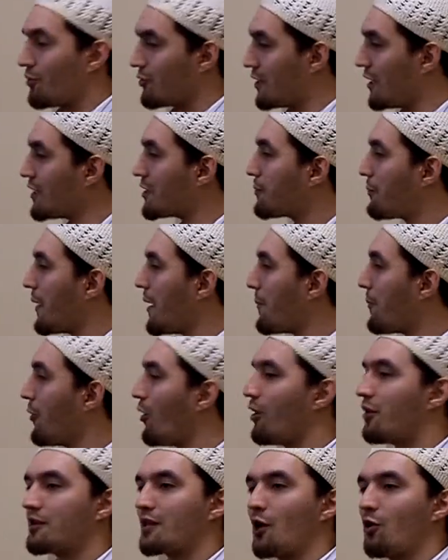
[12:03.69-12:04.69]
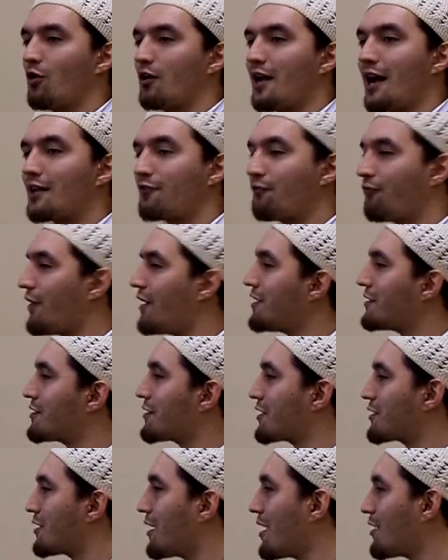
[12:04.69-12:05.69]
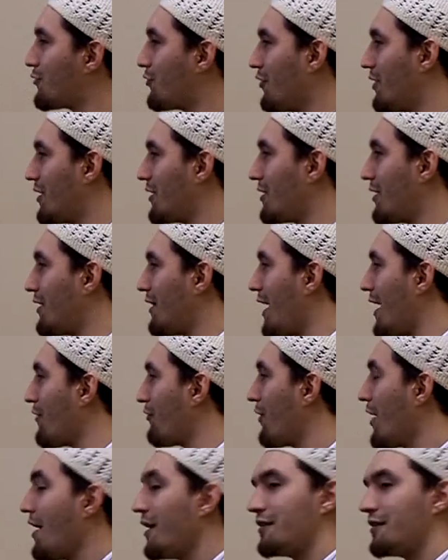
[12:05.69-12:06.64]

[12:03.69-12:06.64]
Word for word: these people they were not very successful in their life.